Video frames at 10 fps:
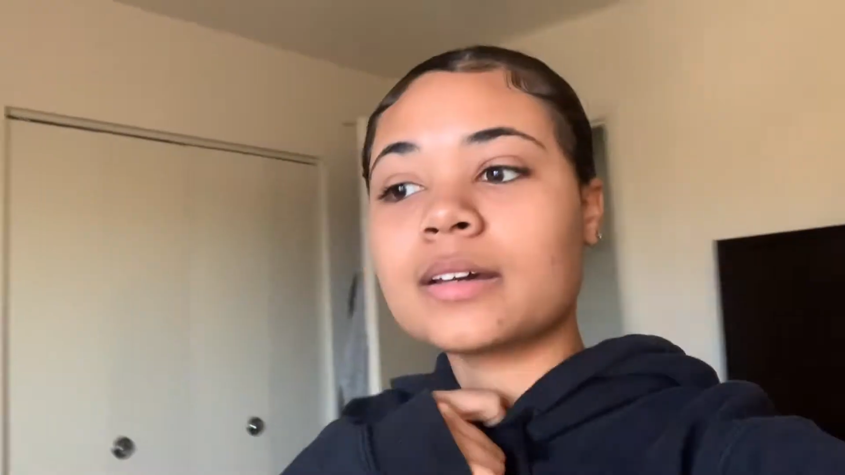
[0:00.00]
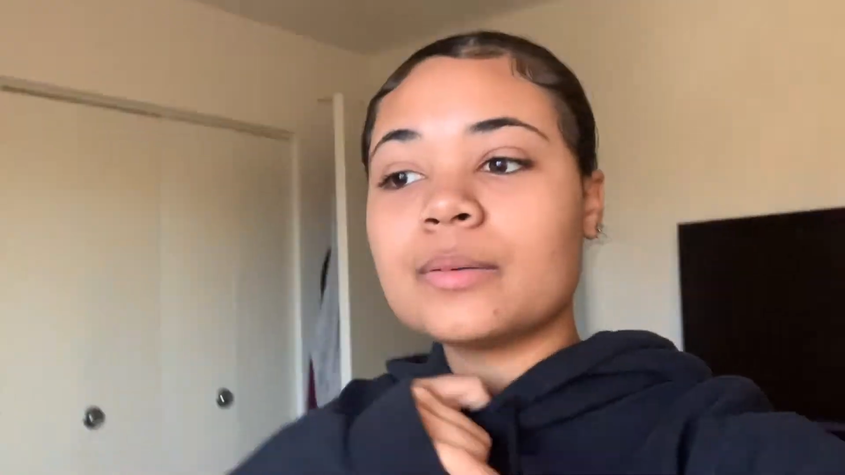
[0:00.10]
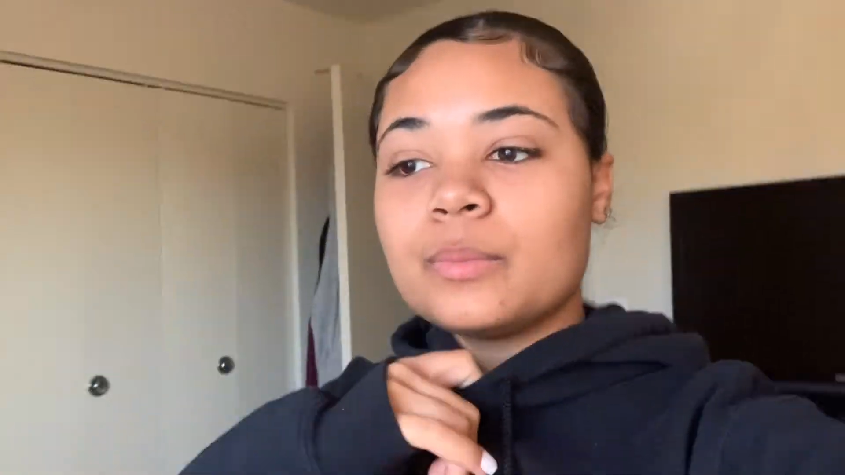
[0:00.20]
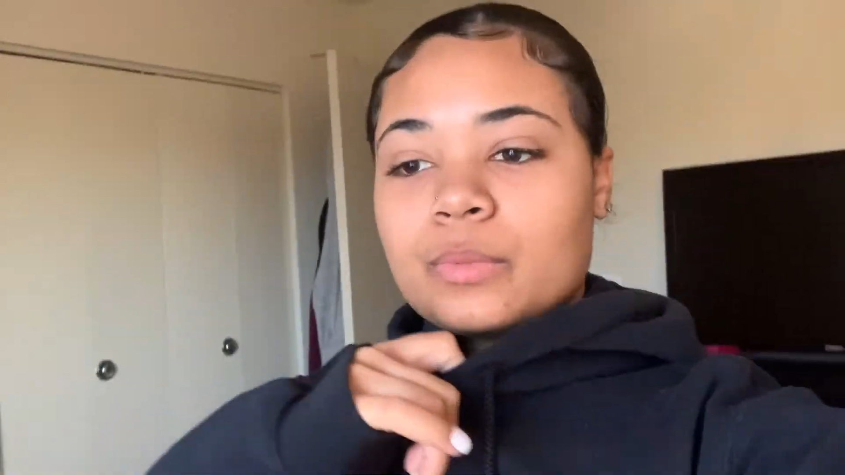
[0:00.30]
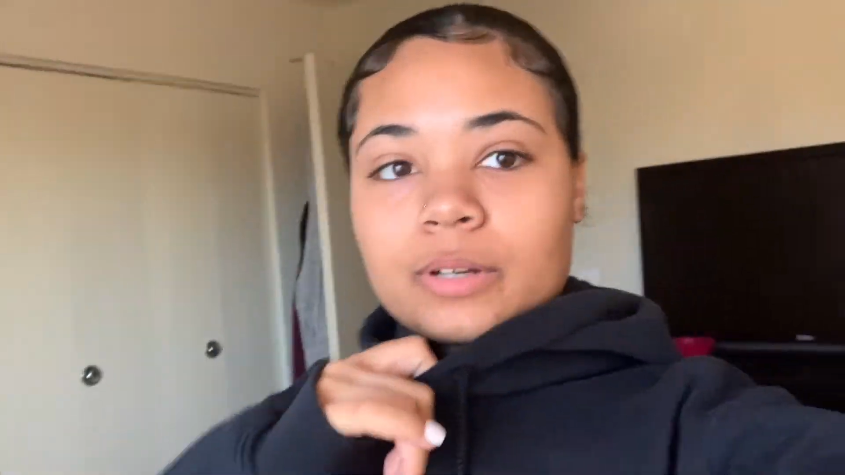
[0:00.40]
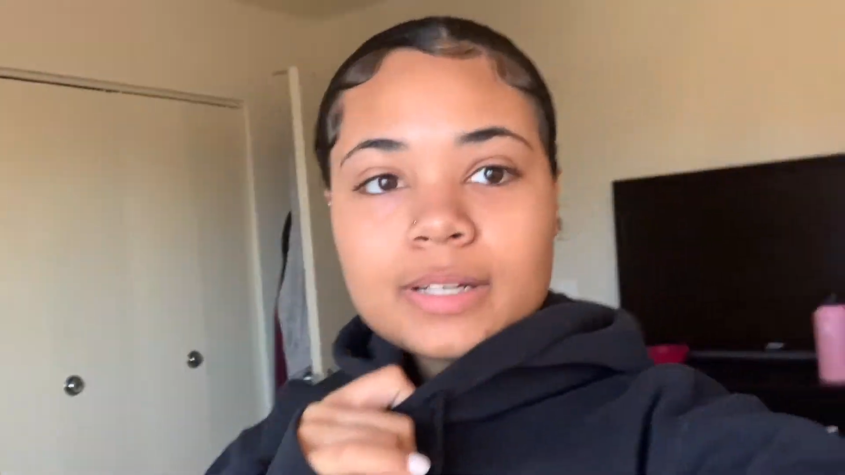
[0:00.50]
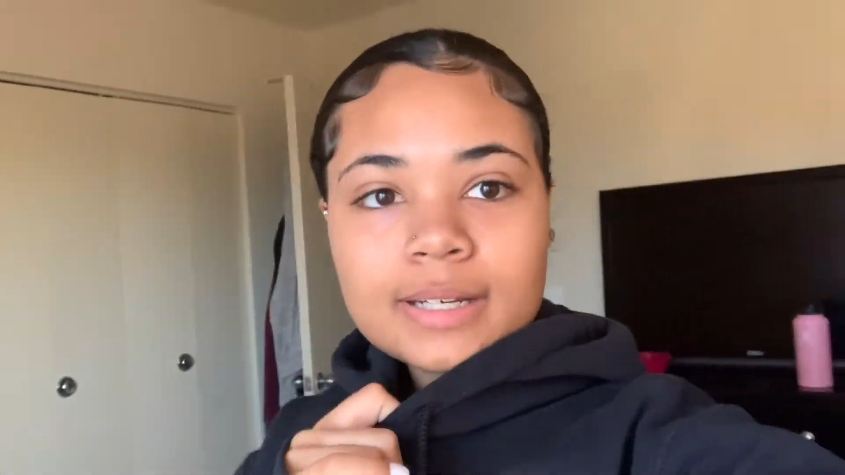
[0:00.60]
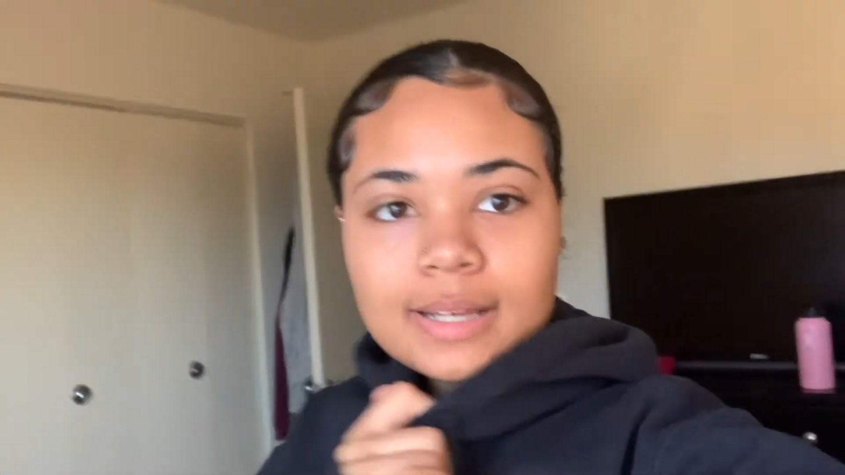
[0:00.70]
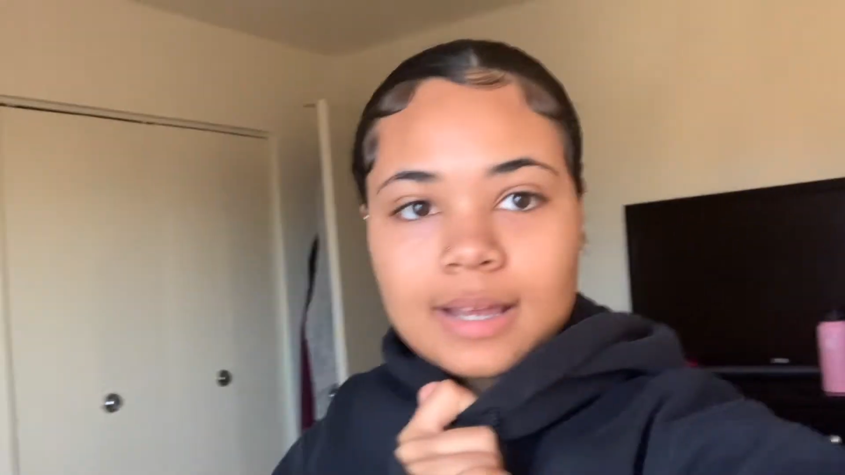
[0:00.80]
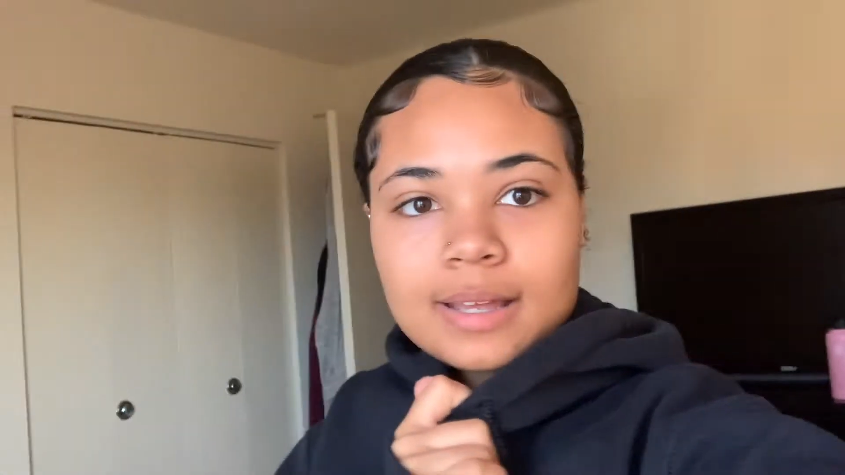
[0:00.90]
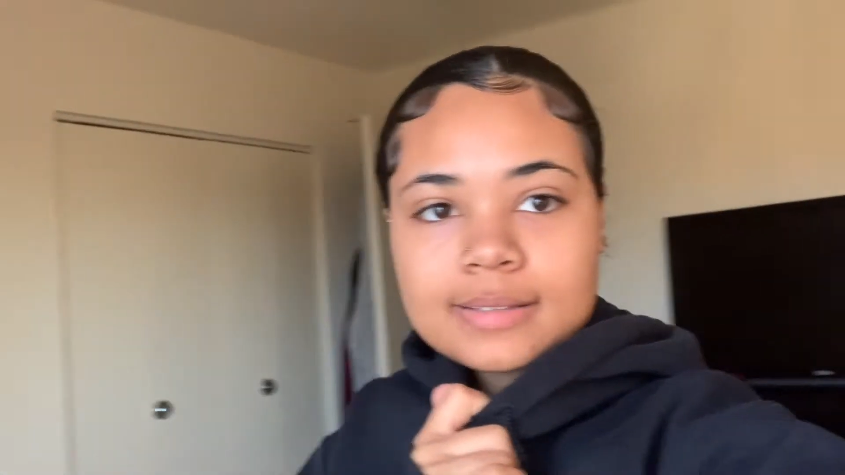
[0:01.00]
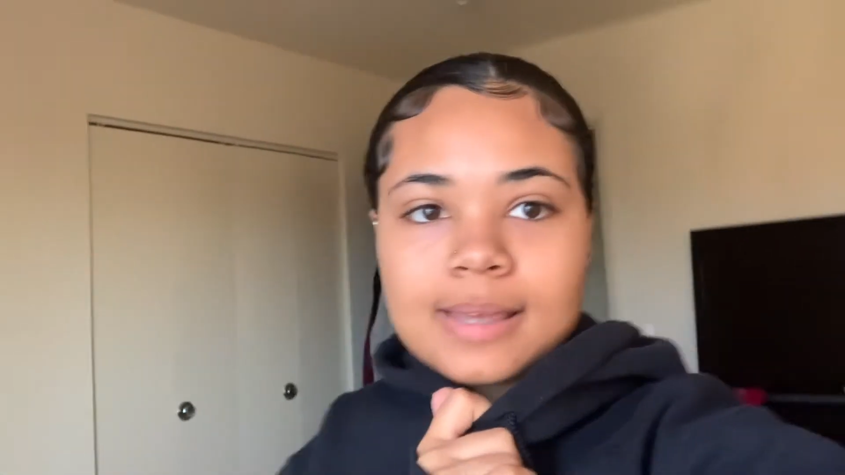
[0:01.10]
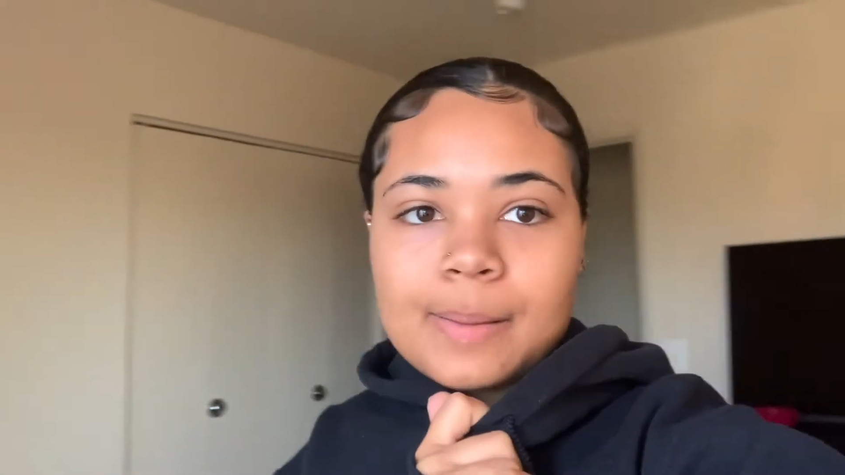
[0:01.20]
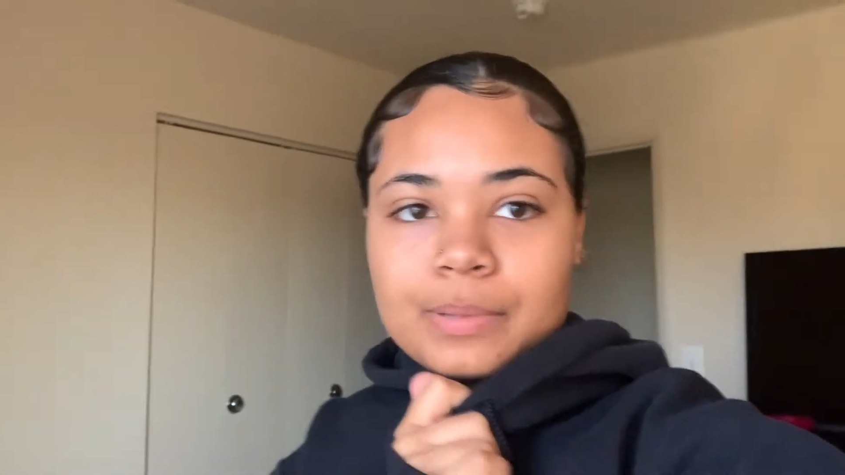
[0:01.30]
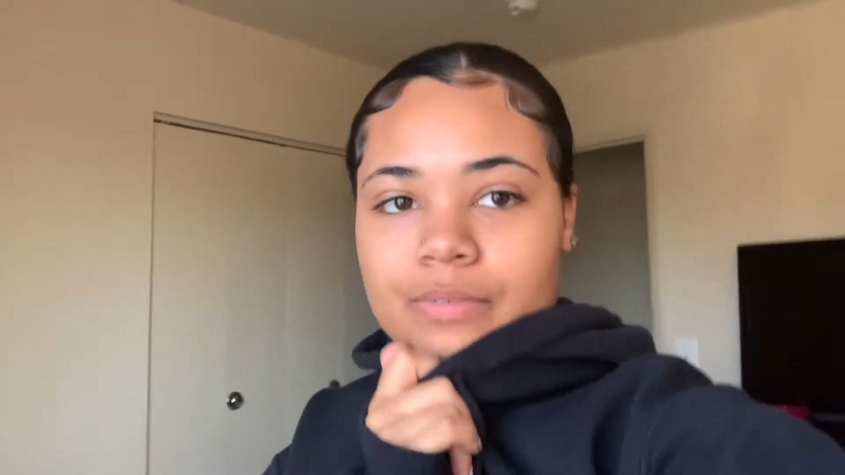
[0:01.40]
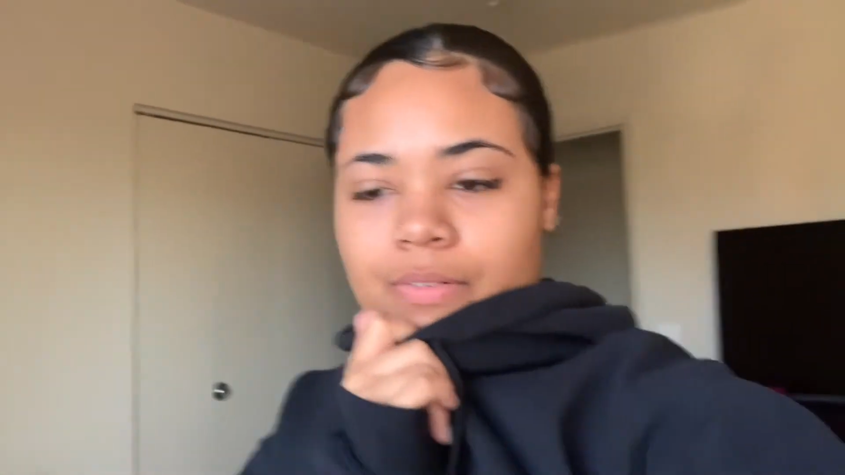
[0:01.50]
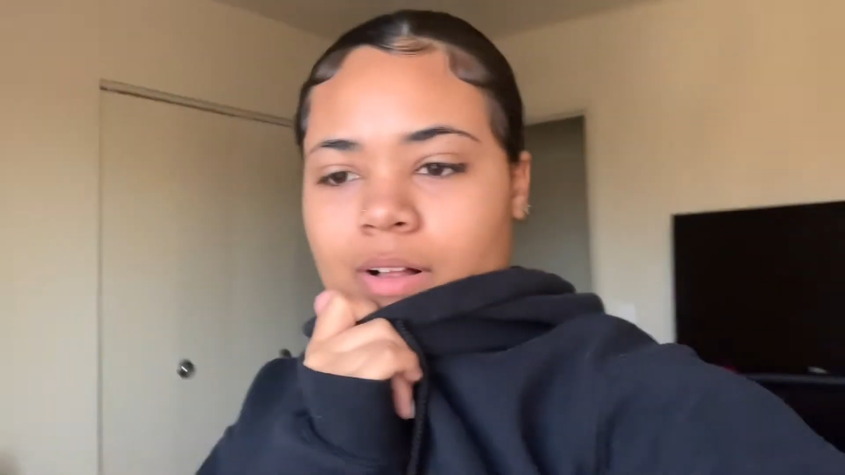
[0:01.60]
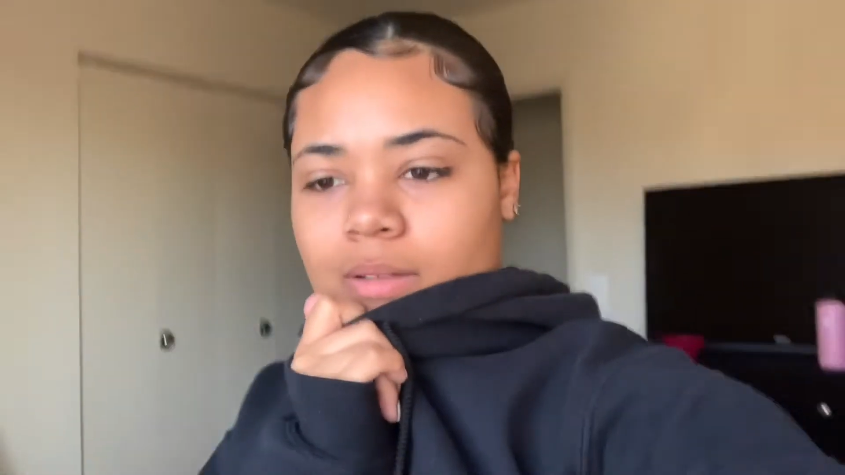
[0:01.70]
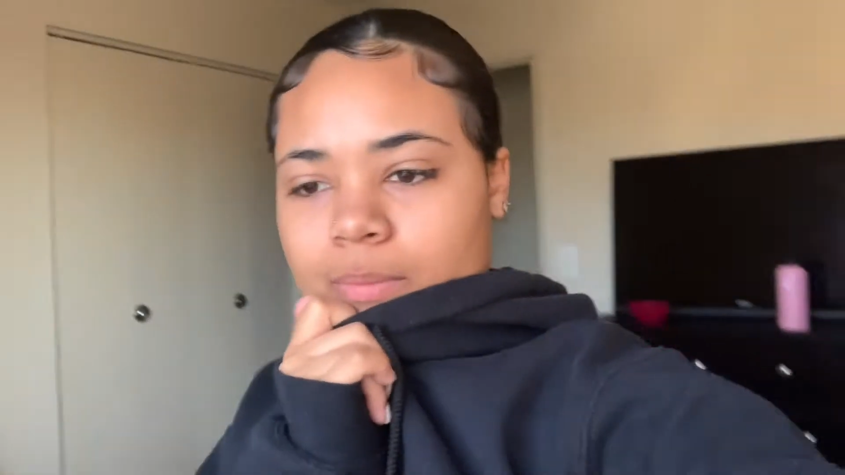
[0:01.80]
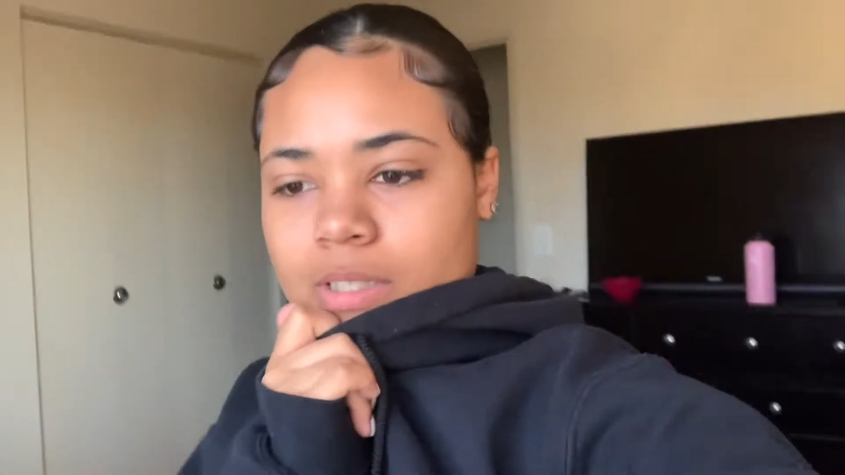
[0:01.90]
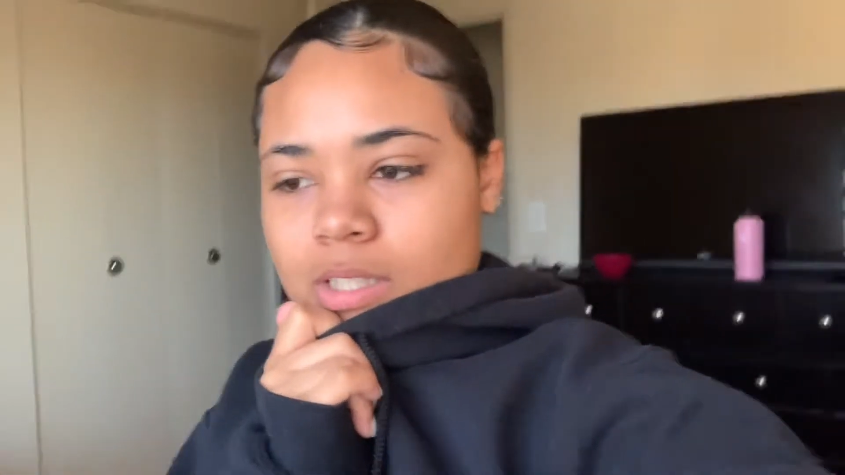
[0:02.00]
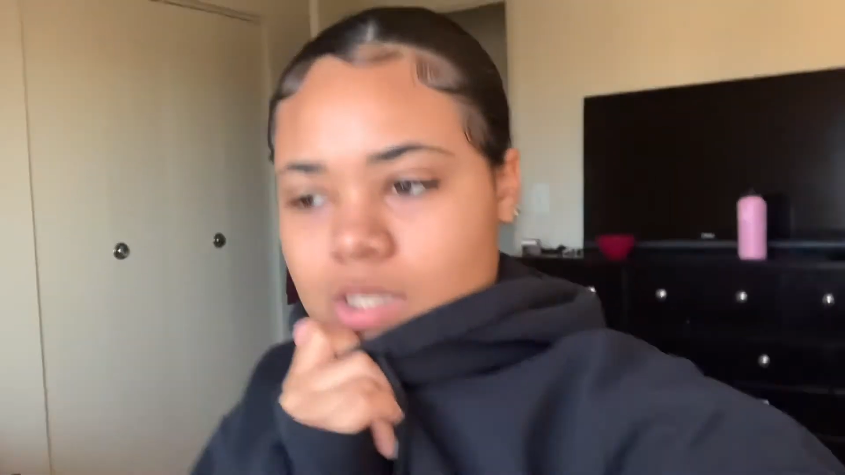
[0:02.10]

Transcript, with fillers: Good morning, guys. Happy Vlogmas